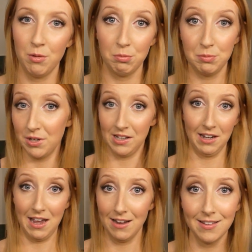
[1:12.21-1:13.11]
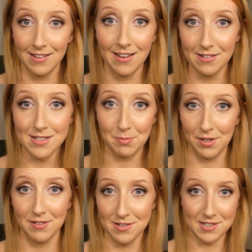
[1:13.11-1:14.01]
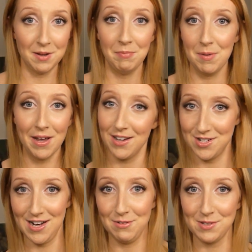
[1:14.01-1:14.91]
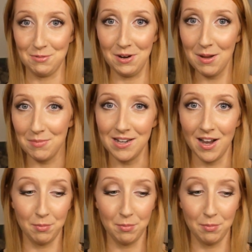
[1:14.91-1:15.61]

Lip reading: I won't be bringing anything else because my baggage allowance won't let me.